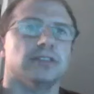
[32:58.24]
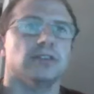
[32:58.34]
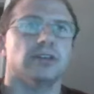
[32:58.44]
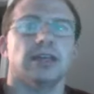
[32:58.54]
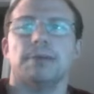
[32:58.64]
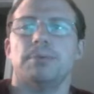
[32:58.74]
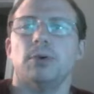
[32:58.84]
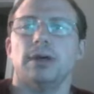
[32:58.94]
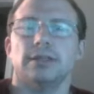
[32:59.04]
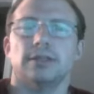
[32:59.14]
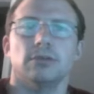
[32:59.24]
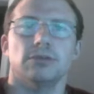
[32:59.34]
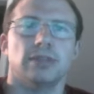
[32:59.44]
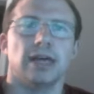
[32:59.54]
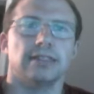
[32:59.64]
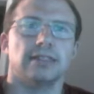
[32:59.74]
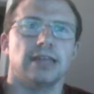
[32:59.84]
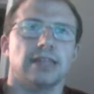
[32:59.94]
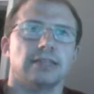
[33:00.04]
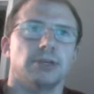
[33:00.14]
and looking to get points, those that's
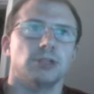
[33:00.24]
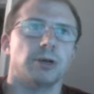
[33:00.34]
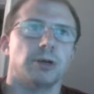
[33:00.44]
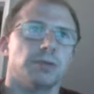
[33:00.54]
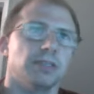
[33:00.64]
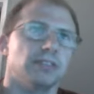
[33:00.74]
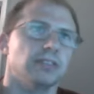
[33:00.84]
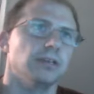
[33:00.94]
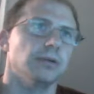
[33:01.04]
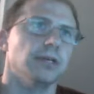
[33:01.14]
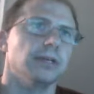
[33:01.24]
that's a much better place to do it.